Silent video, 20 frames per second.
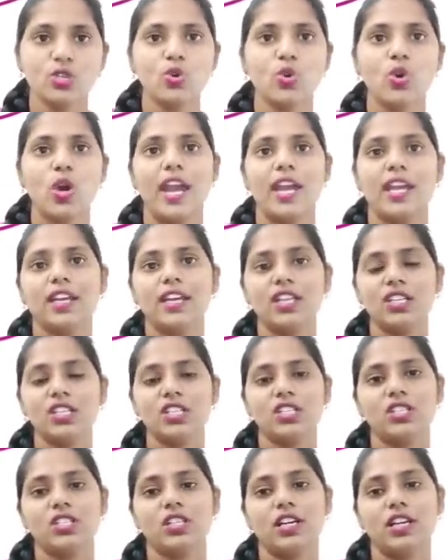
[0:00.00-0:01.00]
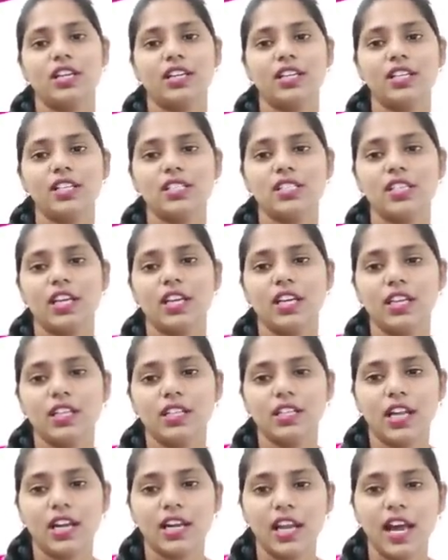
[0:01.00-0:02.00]
so i can i can
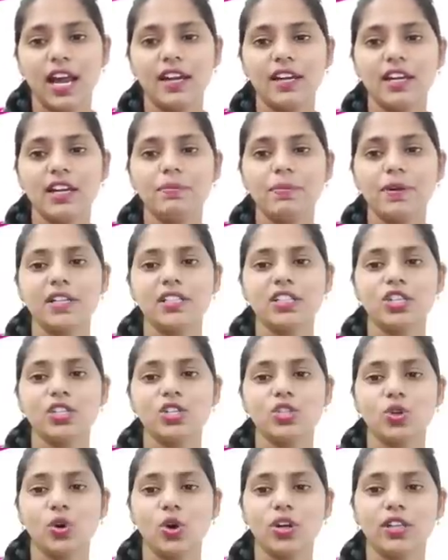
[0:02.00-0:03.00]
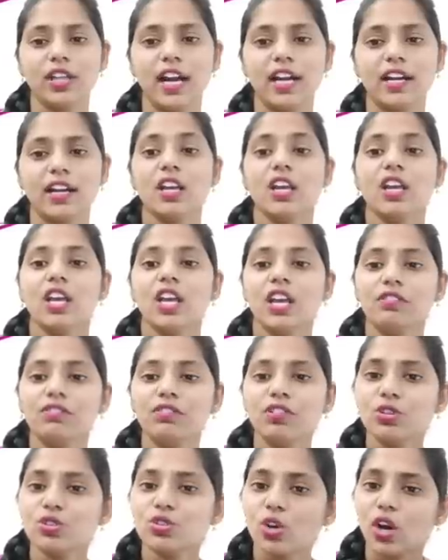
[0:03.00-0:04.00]
say that 100% sure that
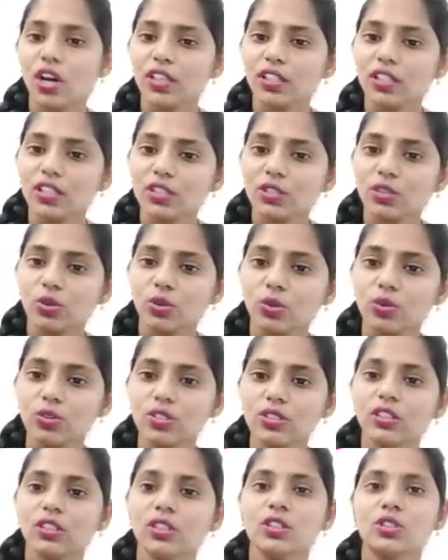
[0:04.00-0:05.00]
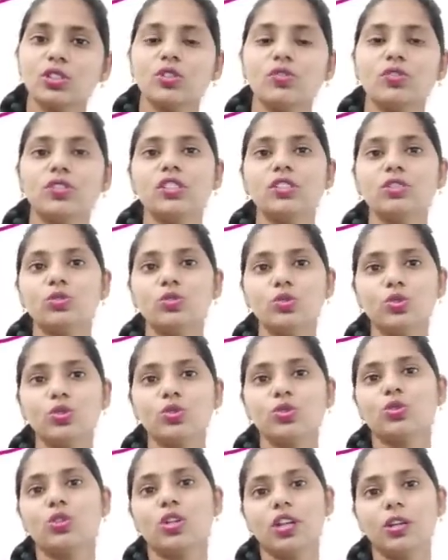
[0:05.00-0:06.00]
if you join this course so within 2
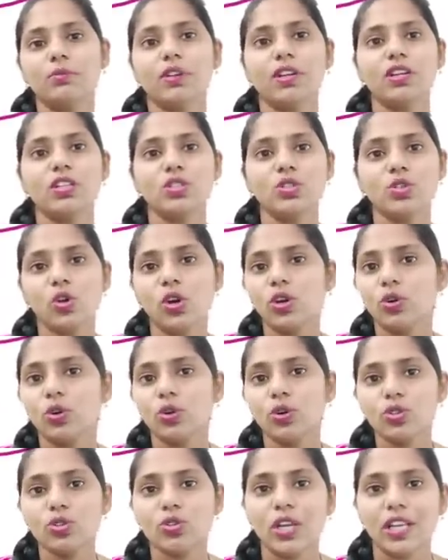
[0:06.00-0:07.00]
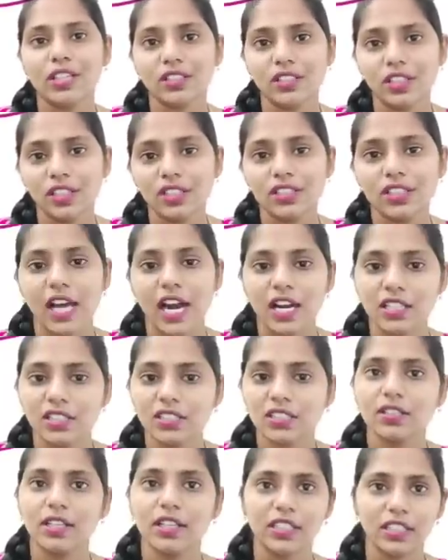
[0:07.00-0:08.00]
to 3 months you are going to excel this
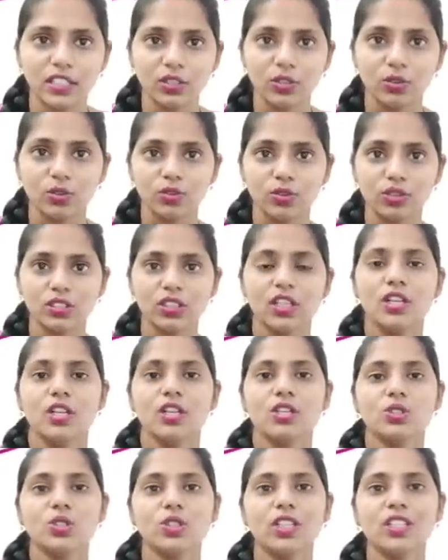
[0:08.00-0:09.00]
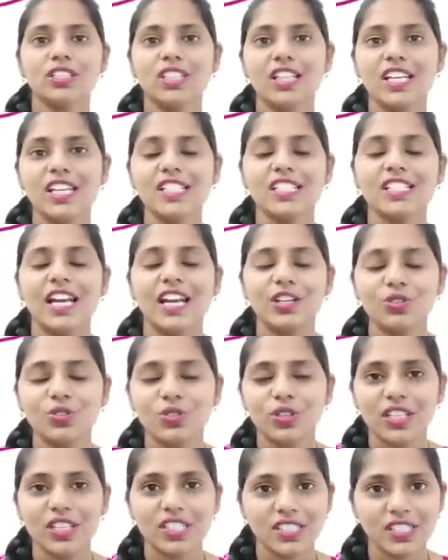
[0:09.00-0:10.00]
answer writing course so the change that
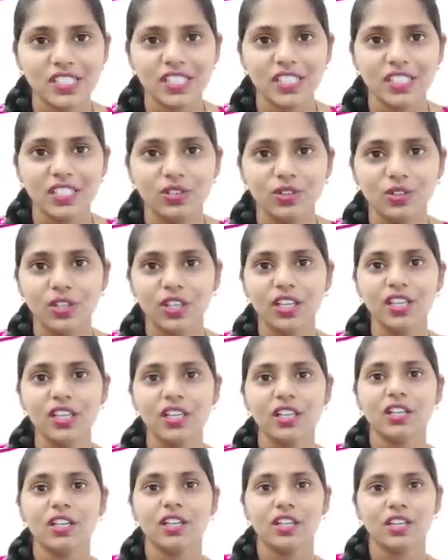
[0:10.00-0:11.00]
you can see okay